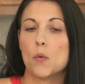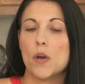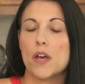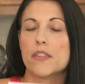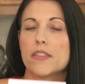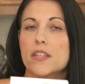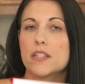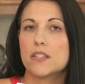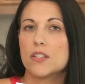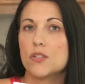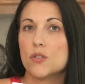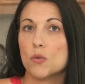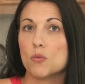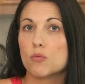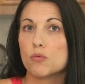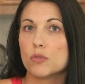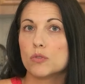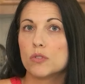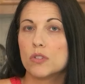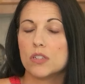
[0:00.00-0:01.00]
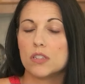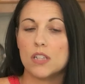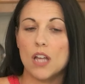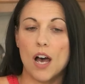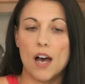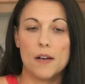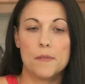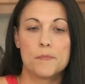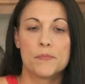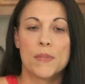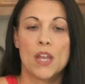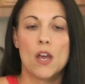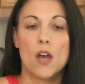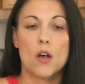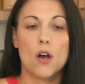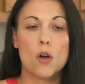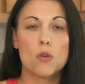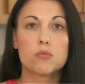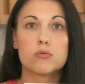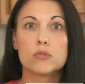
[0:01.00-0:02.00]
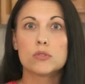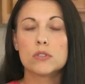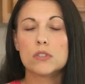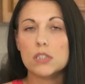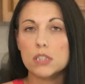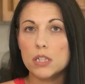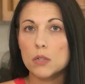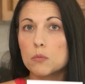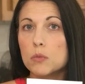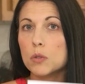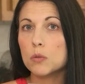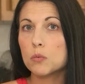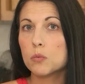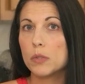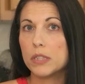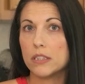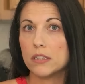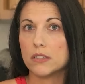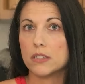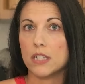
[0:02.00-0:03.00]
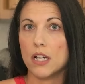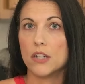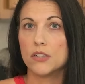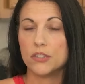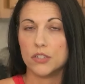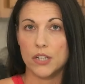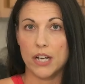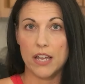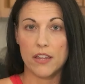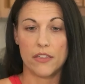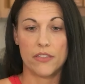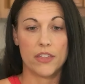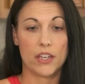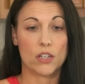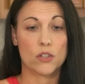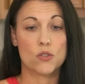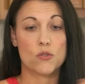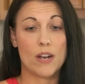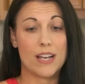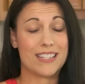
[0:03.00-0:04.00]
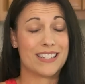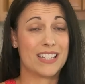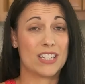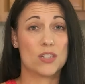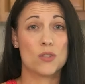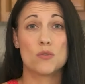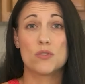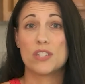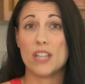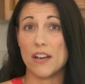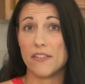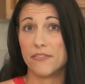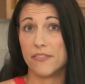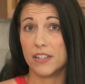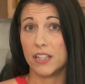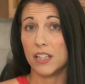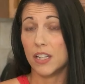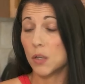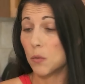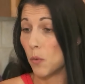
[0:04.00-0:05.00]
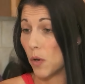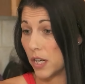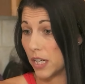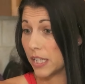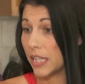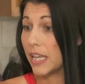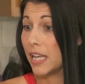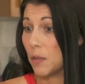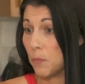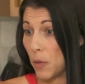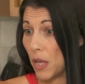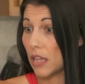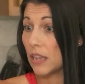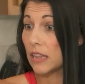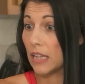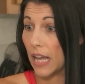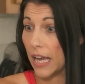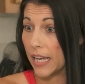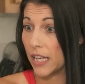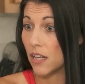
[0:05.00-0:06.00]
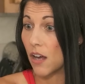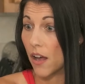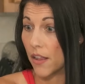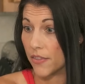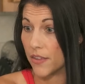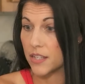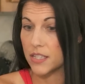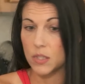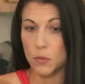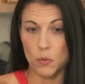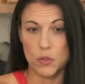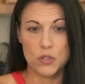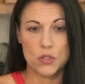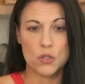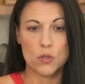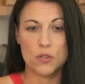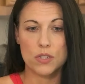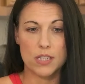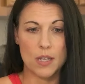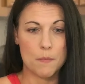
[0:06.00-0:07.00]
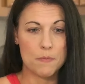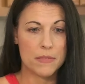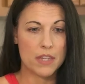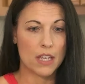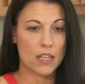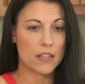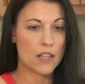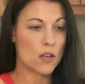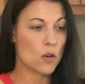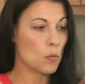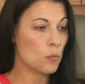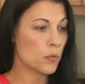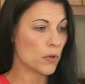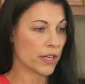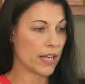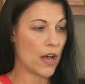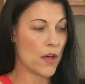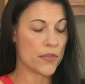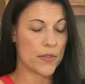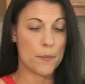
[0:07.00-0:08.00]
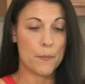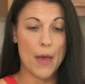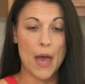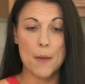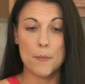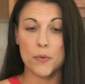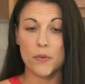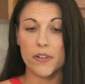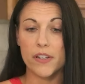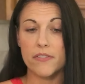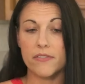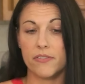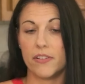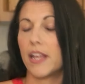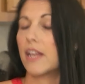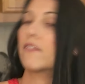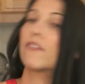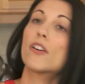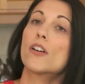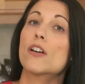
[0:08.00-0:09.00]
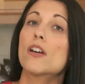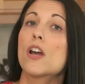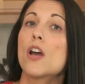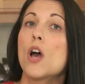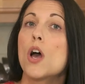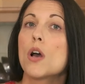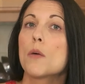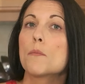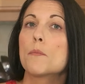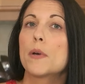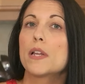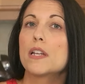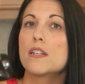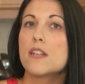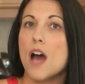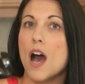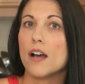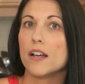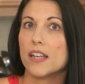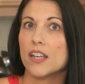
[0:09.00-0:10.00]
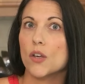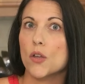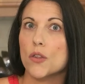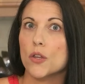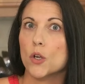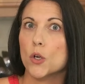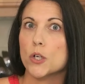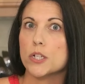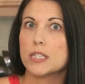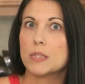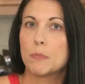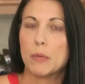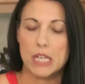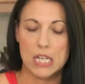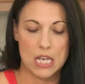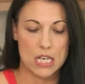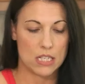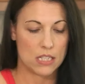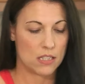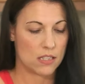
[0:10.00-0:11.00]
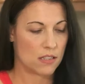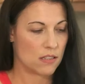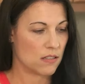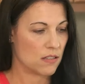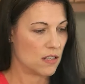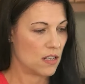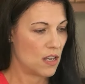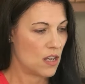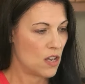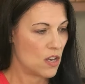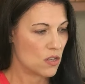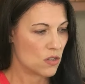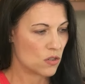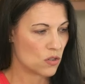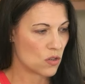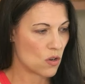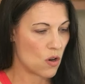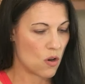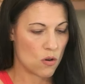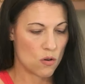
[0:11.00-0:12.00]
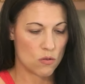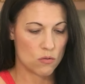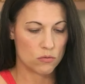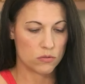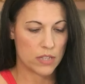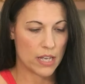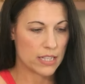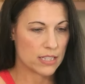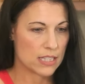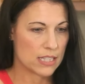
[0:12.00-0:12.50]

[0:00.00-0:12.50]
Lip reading: with. This is arugula. Arugula will wilt under a thick dressing. You definitely want to keep it light on this one. So something that'll bring out the peppery flavor, but not kill the crispiness. So let's